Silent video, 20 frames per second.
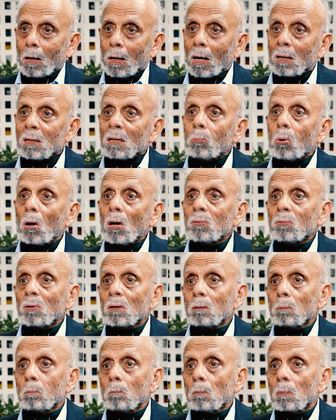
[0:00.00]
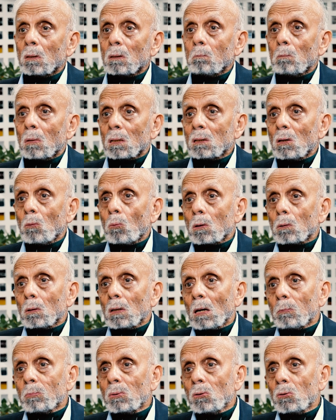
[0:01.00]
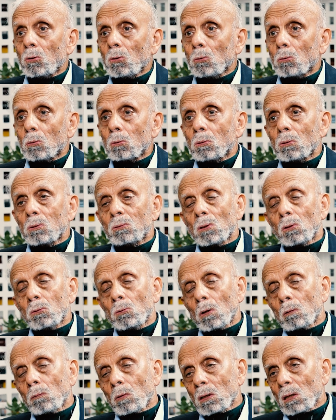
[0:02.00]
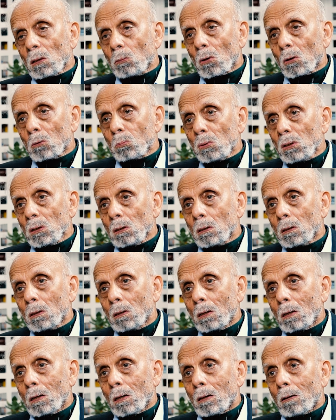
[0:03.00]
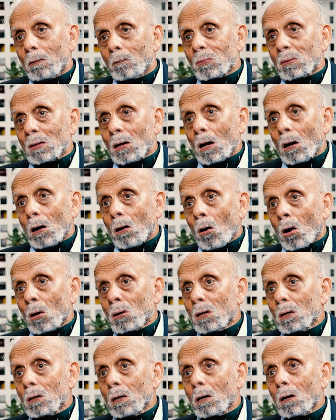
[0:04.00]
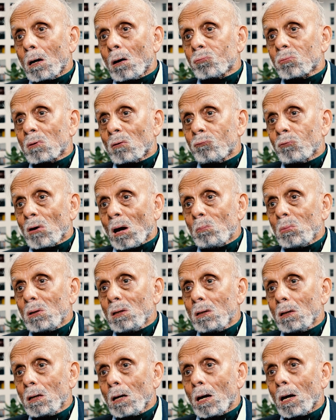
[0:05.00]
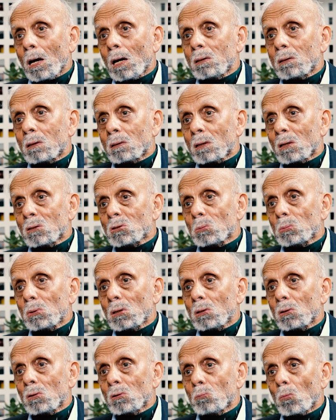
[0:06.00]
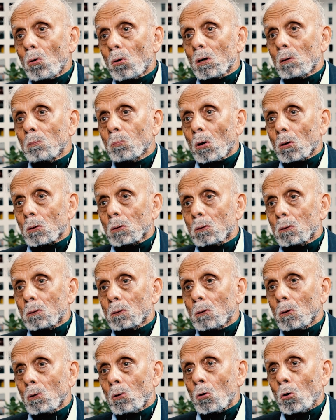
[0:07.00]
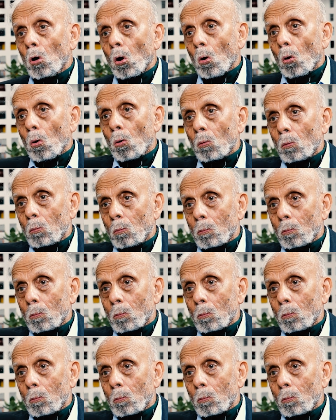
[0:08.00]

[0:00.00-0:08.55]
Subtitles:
And the boy says, "But mother, what will happen to you?" He said, "Don't worry about me. The honor of the family and the regiment is more important. Go."